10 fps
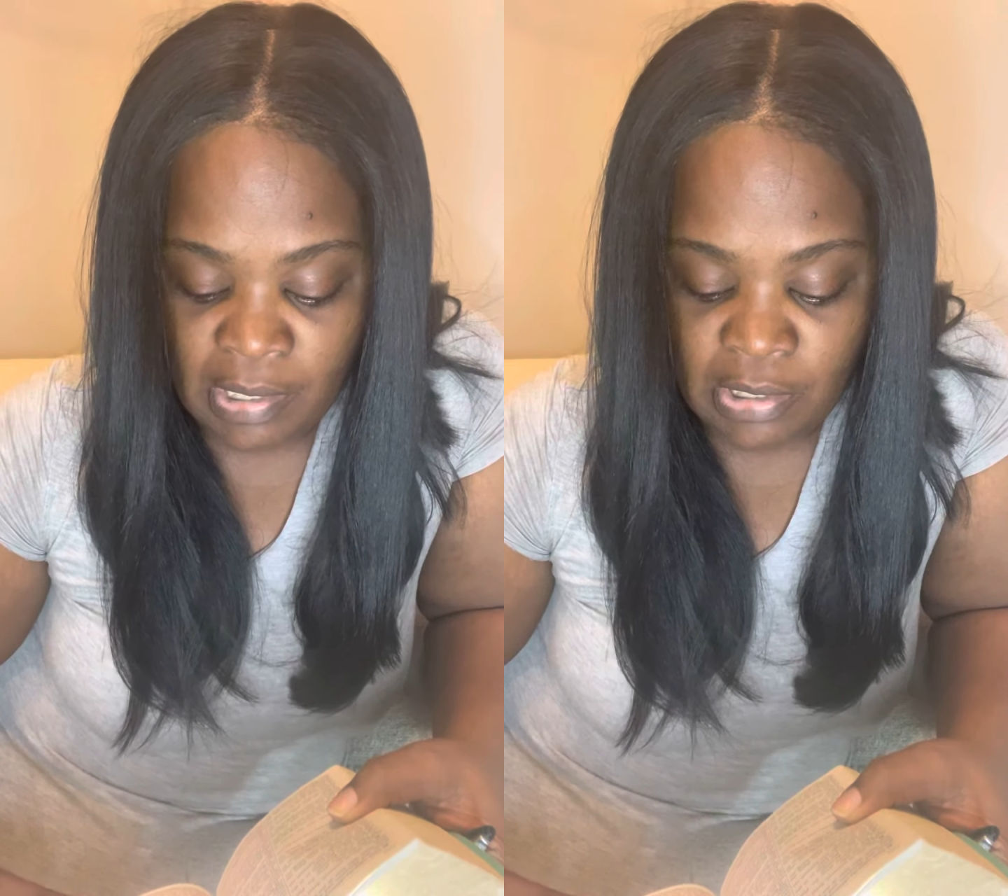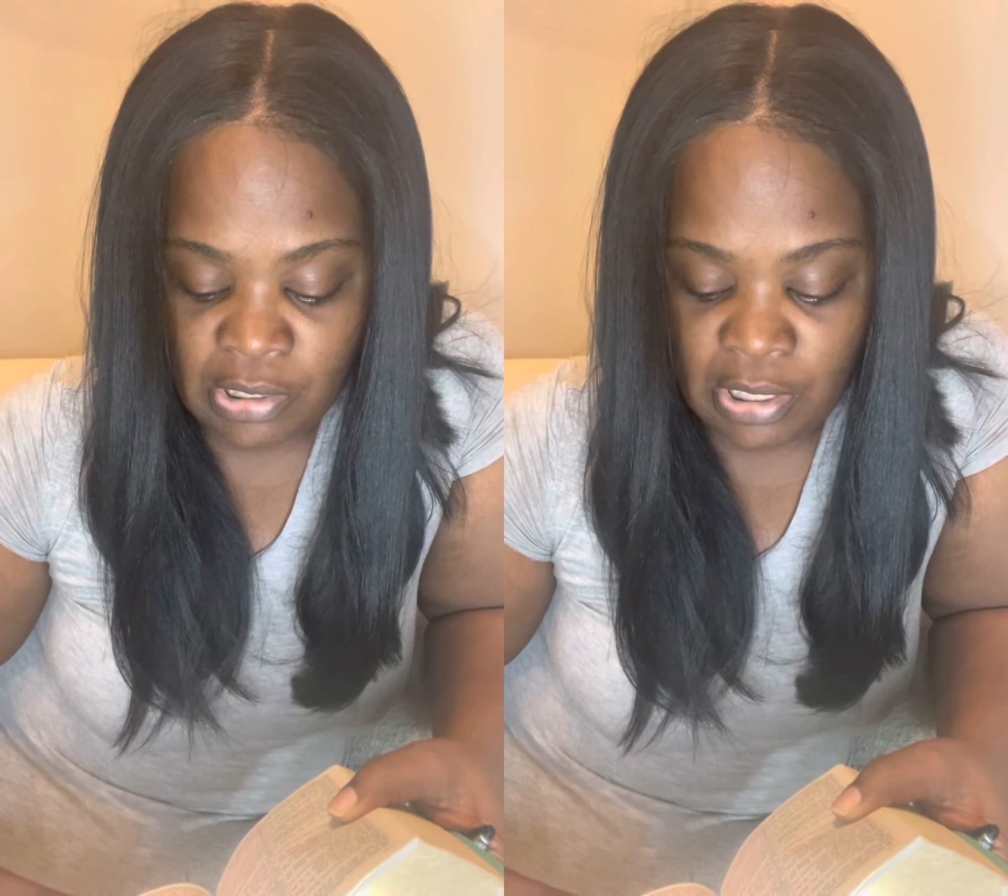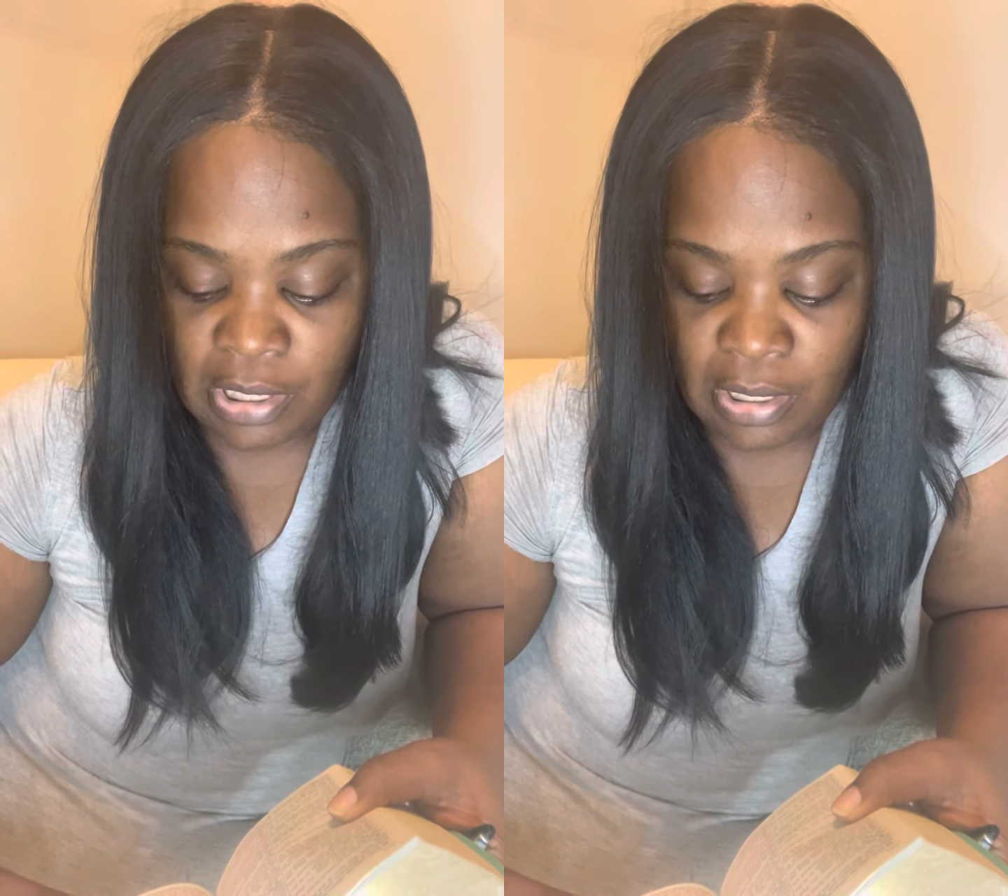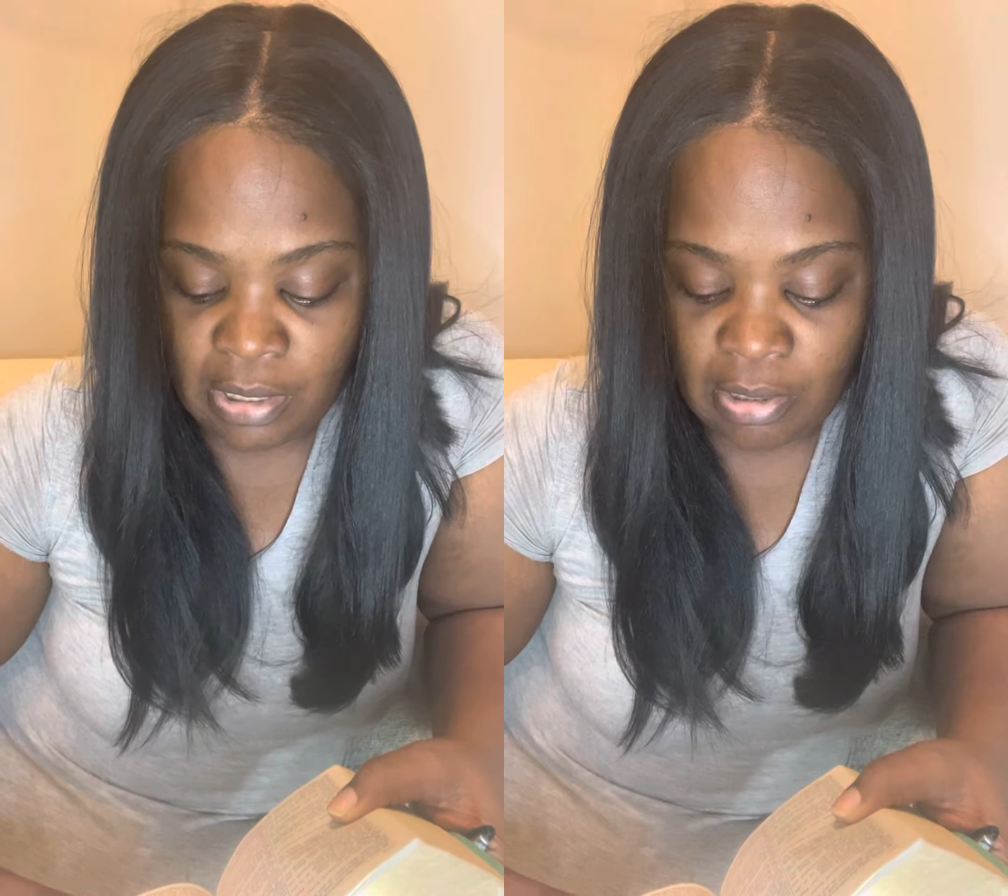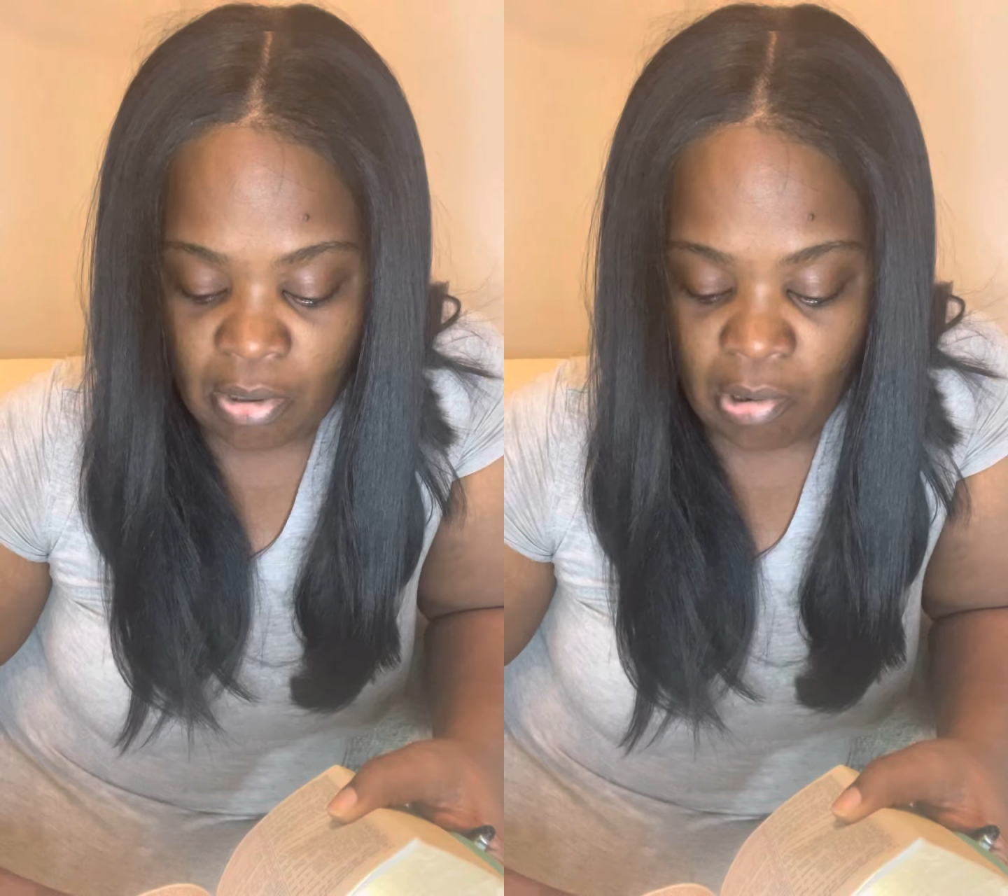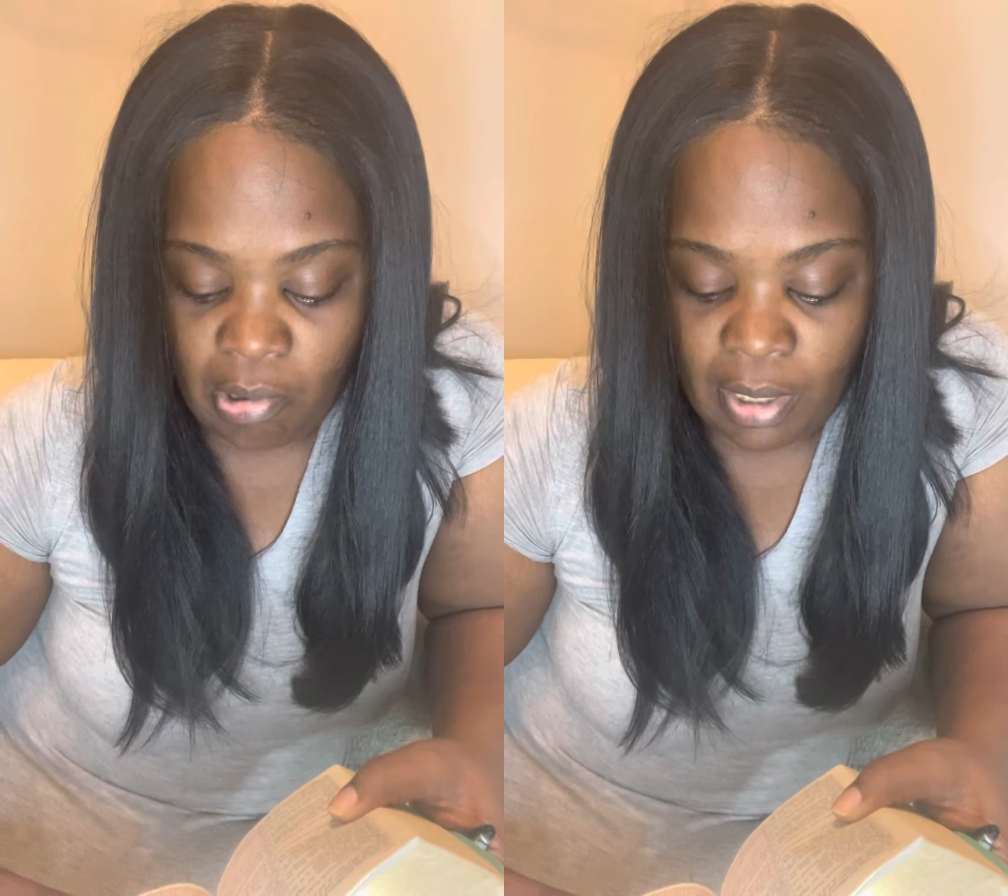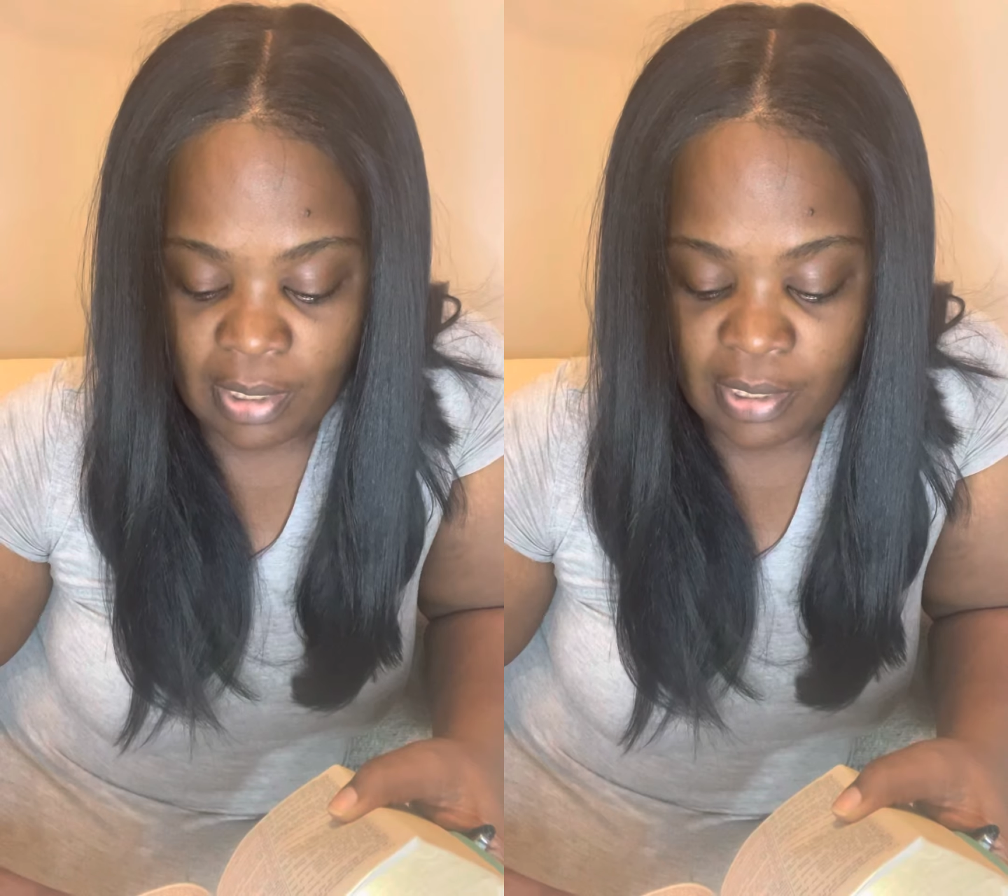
Ye are